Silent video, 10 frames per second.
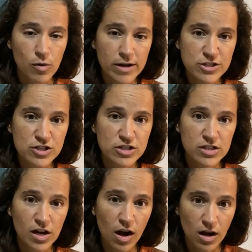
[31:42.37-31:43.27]
question
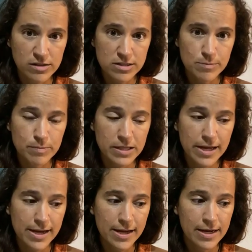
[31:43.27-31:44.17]
to
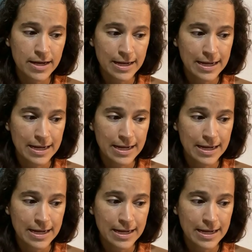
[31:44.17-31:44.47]
contemplate.